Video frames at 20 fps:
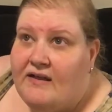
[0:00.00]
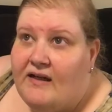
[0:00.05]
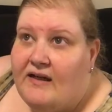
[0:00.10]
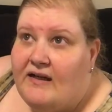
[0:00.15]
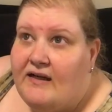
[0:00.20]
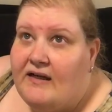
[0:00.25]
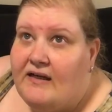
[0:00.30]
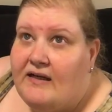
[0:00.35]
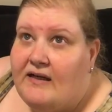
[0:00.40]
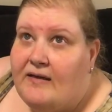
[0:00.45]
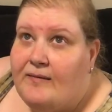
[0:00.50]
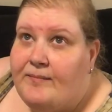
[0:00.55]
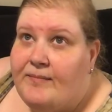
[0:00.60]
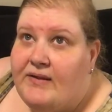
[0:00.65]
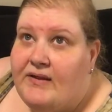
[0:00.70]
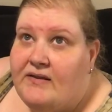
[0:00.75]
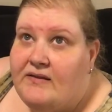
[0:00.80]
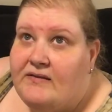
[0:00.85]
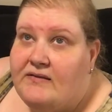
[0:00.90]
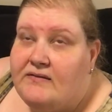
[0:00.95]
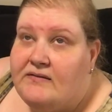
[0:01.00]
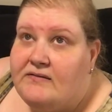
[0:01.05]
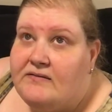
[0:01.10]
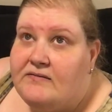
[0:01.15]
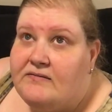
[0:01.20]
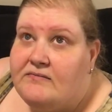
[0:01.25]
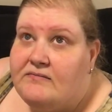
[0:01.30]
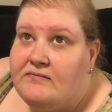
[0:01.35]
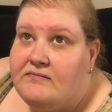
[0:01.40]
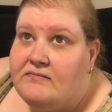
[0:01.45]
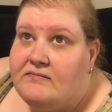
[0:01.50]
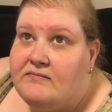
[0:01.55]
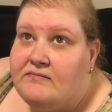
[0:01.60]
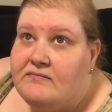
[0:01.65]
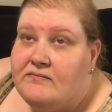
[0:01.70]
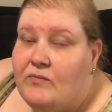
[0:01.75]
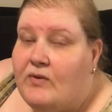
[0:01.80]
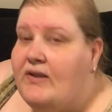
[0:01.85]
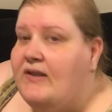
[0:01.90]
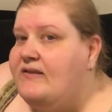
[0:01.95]
um,
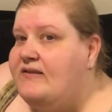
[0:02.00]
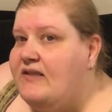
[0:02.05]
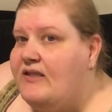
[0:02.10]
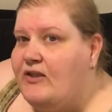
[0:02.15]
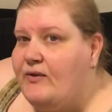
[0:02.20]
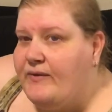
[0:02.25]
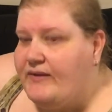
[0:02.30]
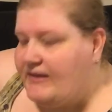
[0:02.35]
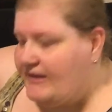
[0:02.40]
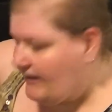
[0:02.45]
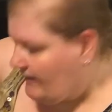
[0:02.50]
well, I'll tell you at the